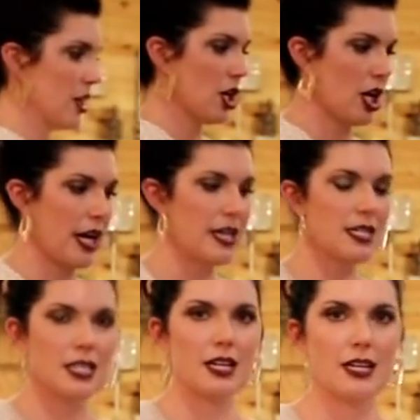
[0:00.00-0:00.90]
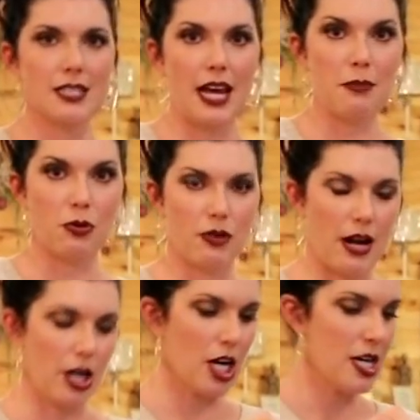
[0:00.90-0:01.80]
great table
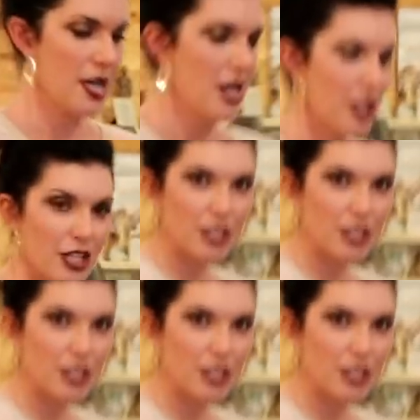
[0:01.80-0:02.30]
runner. Good